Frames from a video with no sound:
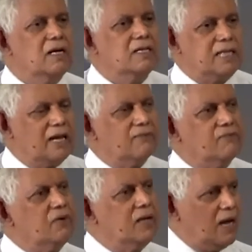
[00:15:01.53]

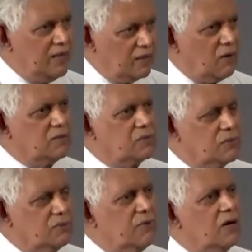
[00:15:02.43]
Thankfully, I thought
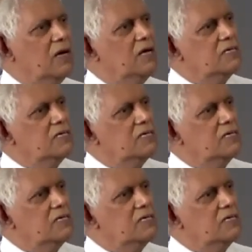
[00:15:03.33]
so for